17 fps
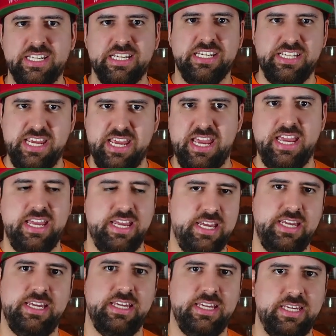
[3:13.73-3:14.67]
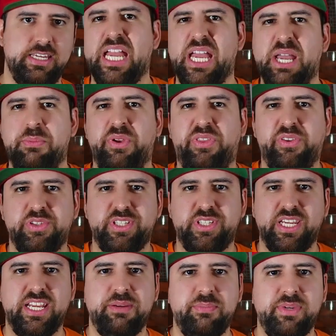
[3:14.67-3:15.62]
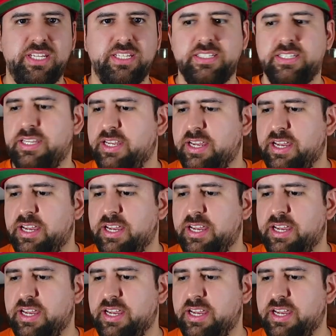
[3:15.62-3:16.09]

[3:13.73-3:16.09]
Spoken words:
Yeah, but those enemies,